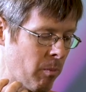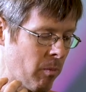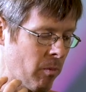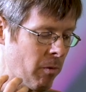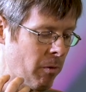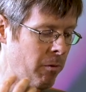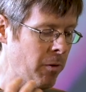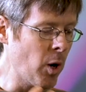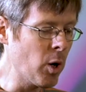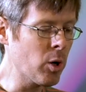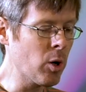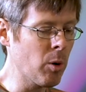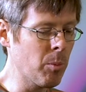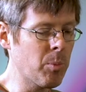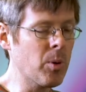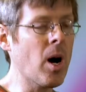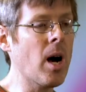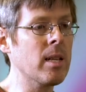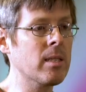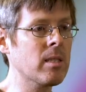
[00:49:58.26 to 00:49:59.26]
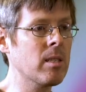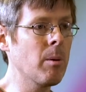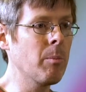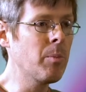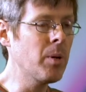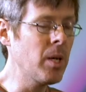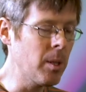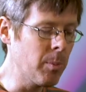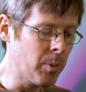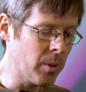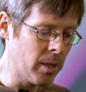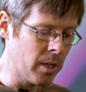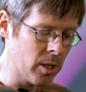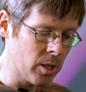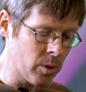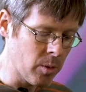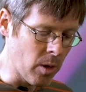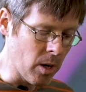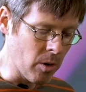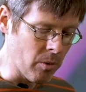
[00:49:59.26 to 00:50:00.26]
photo brought some people
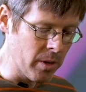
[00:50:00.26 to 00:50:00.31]
into our